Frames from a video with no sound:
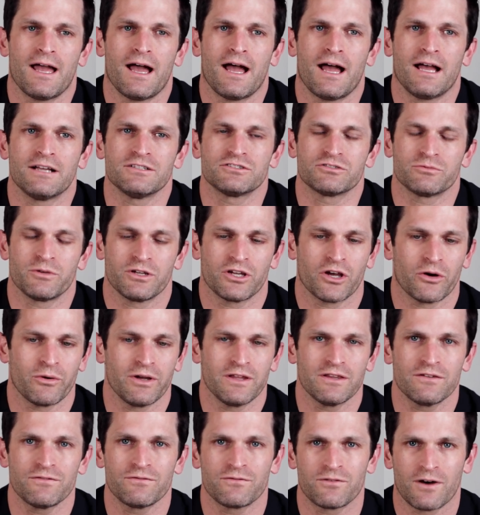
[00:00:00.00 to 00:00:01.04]
Uh, so we go
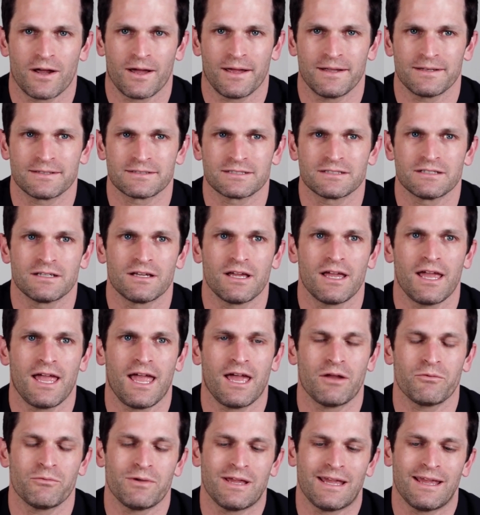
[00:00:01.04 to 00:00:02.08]
in the front
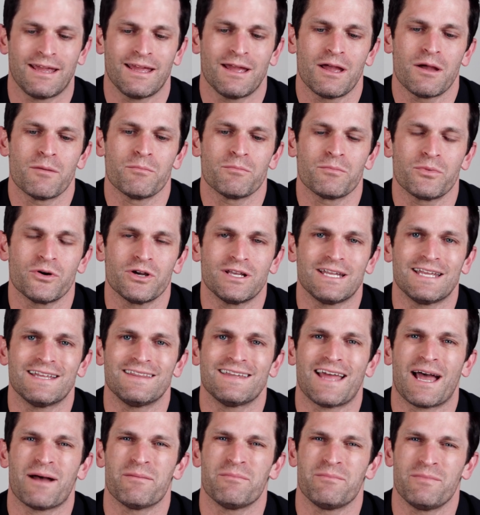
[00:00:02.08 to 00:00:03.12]
and we put
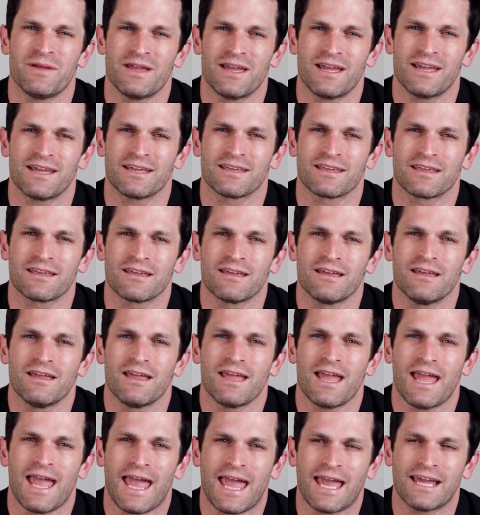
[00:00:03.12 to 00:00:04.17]
in that big
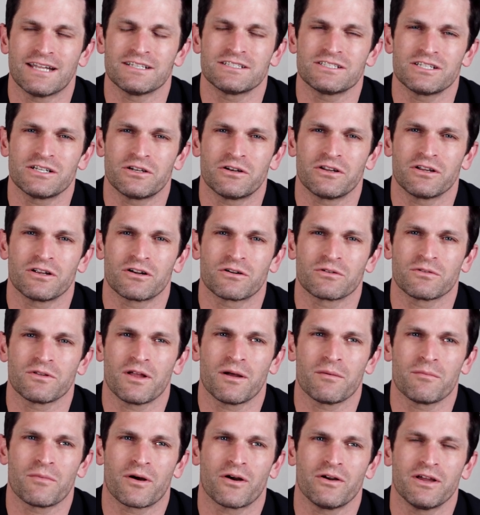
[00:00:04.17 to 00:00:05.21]
anterior
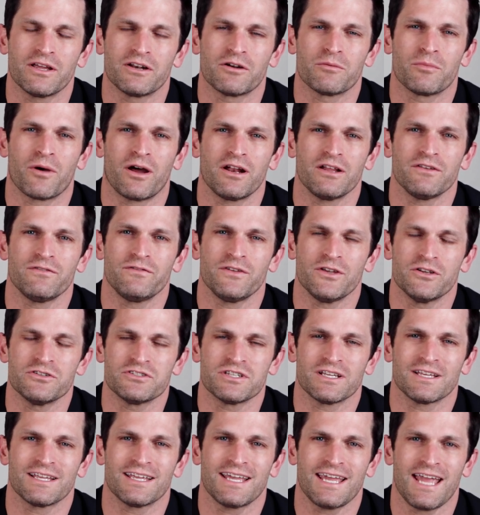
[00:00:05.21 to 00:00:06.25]
lumbar interbody
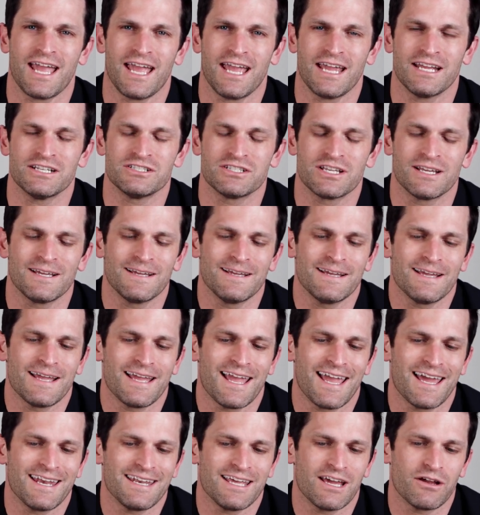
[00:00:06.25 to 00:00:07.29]
fusion cage
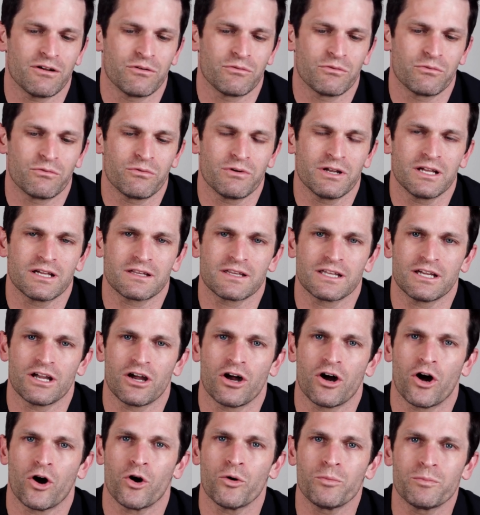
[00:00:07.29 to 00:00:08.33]
and it really
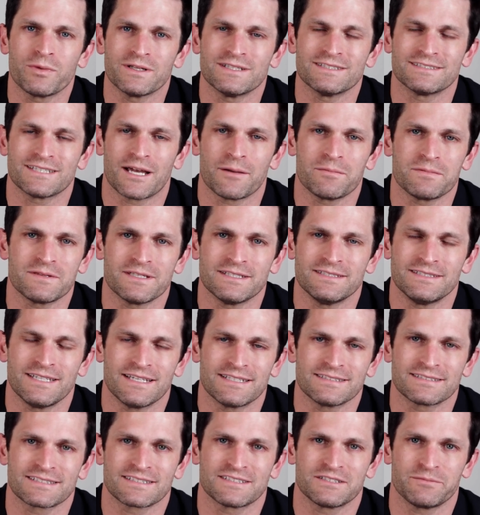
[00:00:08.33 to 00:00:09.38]
opens up the
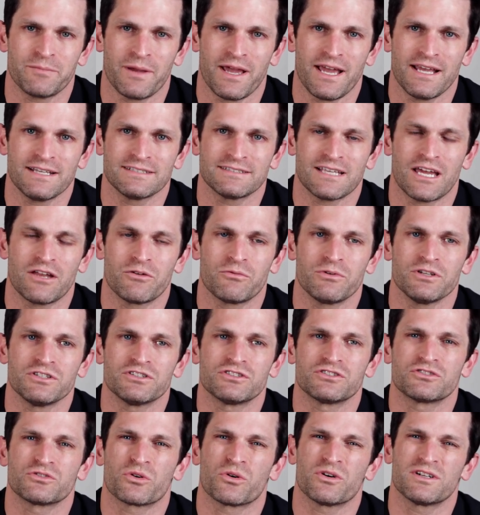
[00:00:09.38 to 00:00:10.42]
disc space and
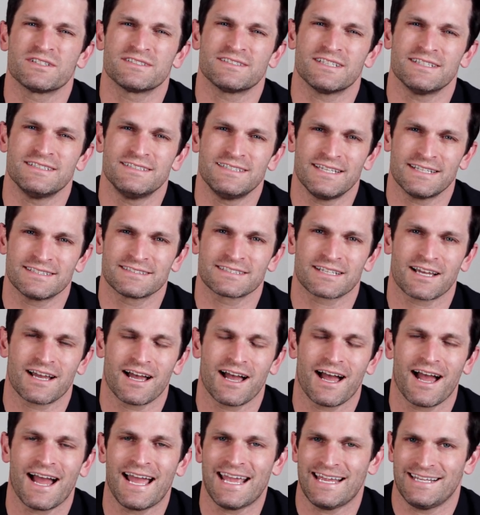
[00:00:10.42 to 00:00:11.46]
restores the disc
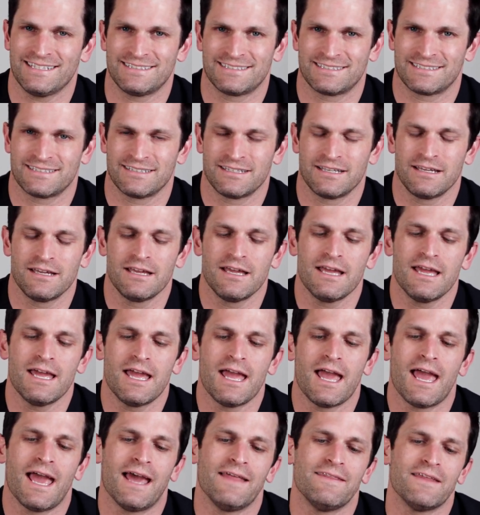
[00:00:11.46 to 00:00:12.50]
height.
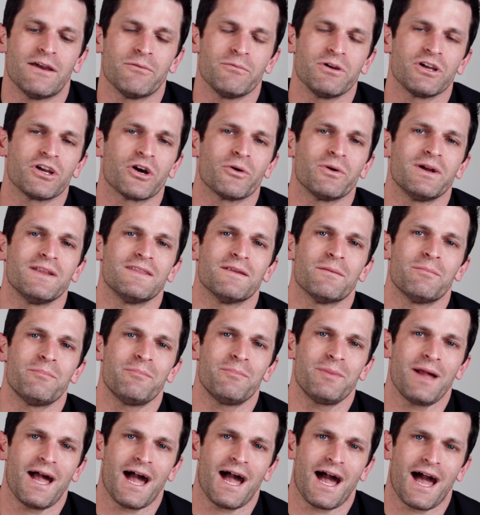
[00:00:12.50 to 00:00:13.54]
And then we go in the
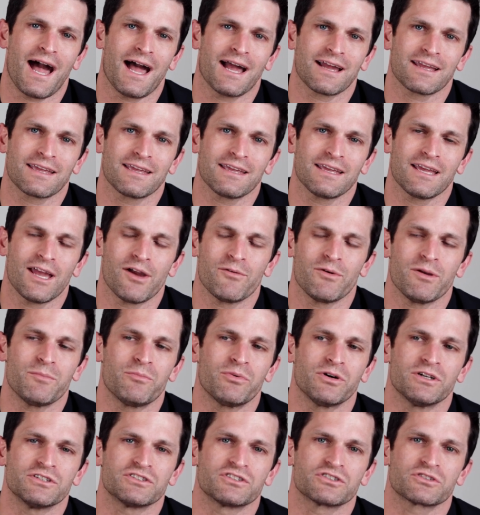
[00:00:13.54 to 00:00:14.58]
back and we
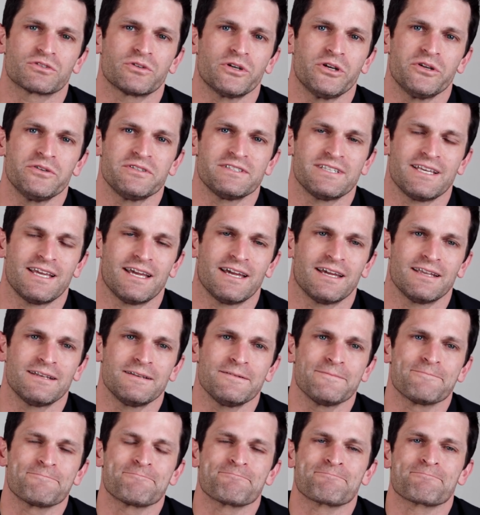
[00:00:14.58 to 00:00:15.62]
put screws in.